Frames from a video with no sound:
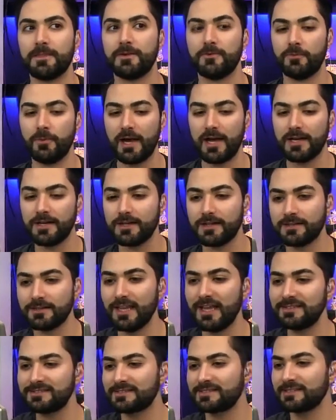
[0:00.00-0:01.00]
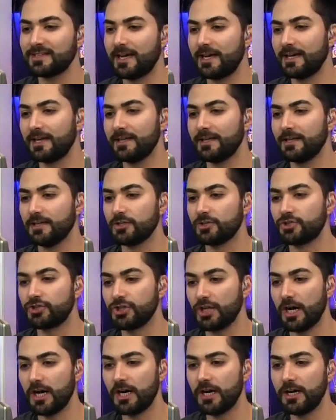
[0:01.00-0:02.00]
When let's say
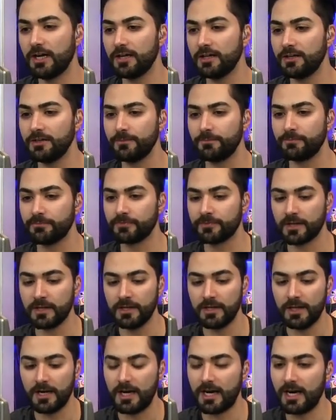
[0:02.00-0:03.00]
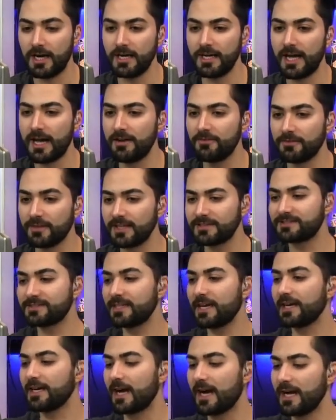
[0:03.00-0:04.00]
John, I have
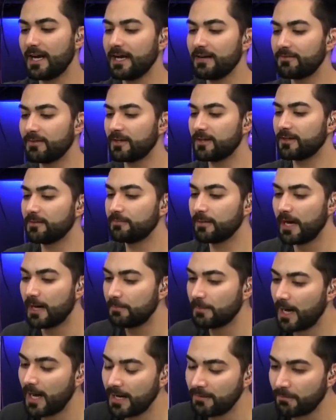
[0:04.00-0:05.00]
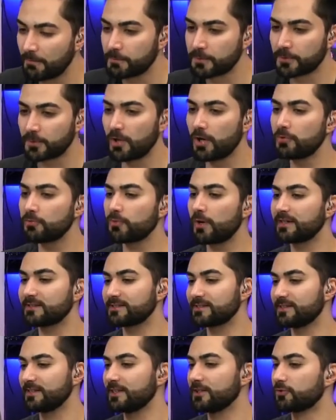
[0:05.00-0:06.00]
a pro
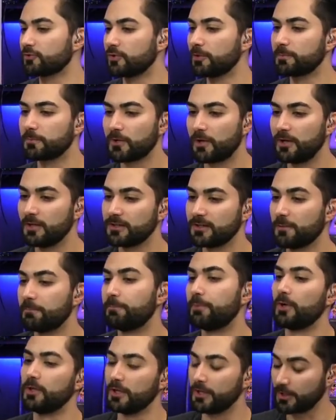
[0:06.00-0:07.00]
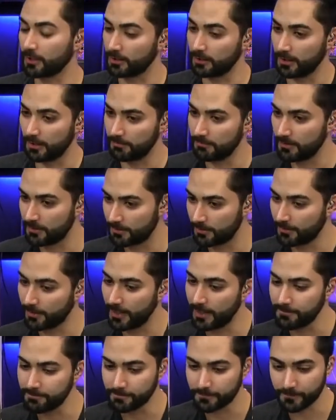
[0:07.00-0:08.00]
wrestling group called the Bullet Club.
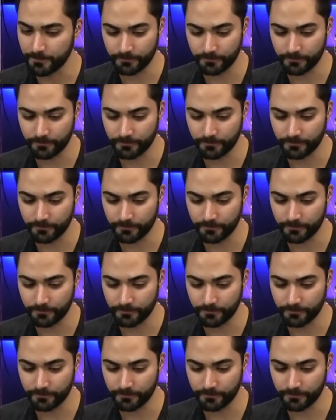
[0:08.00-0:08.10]
Okay.